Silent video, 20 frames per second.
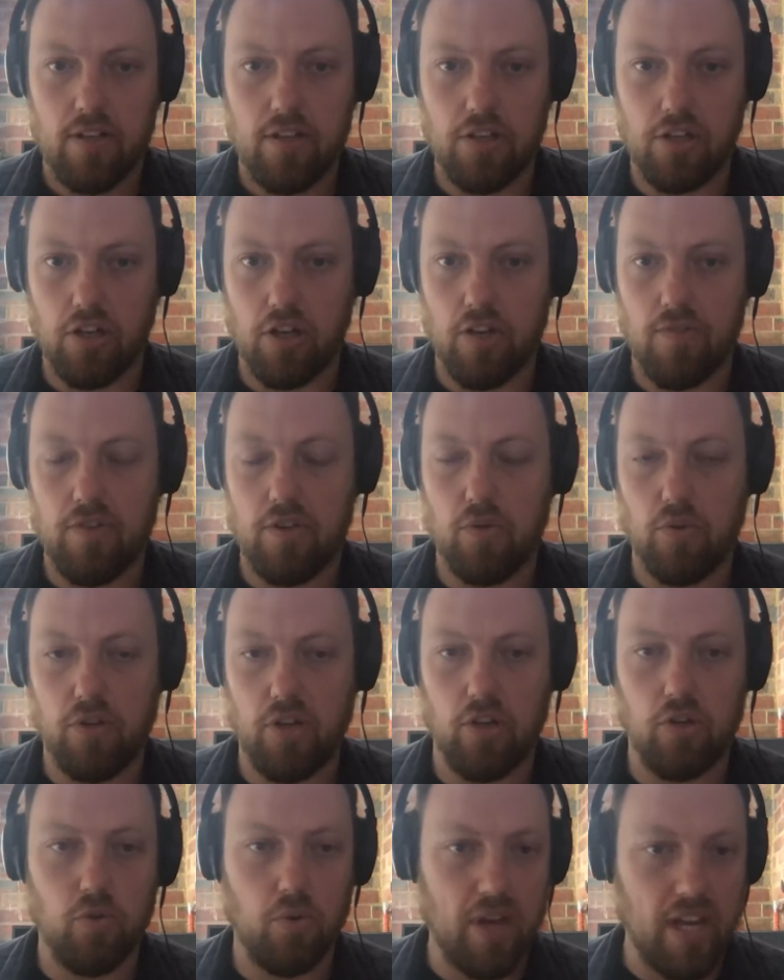You know, if you look
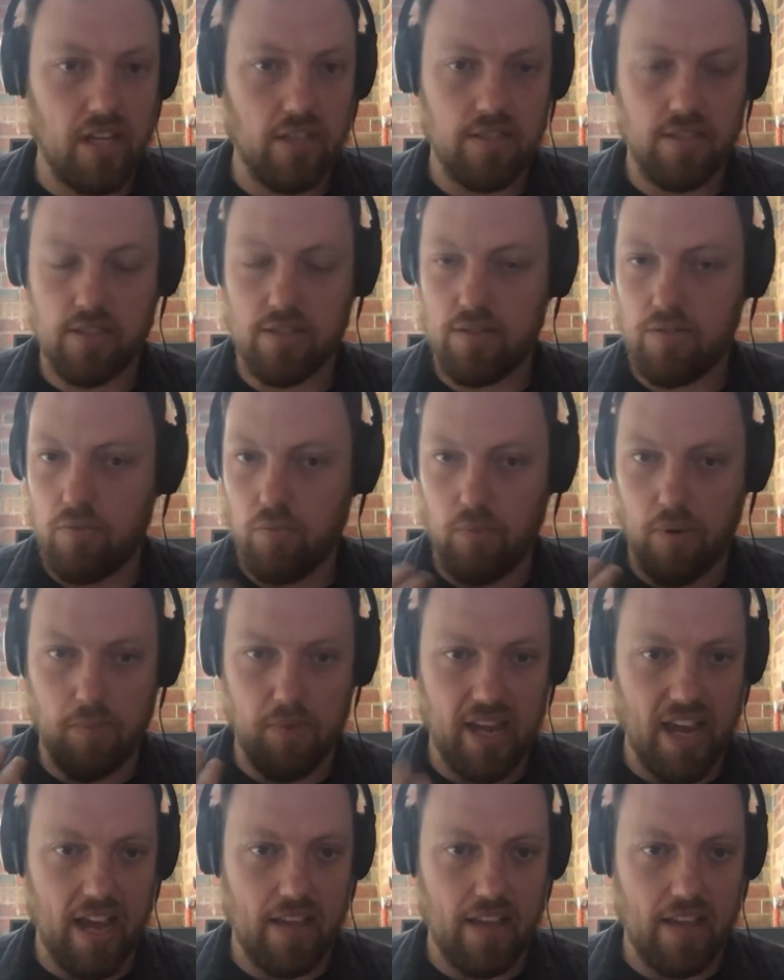at Greece, when we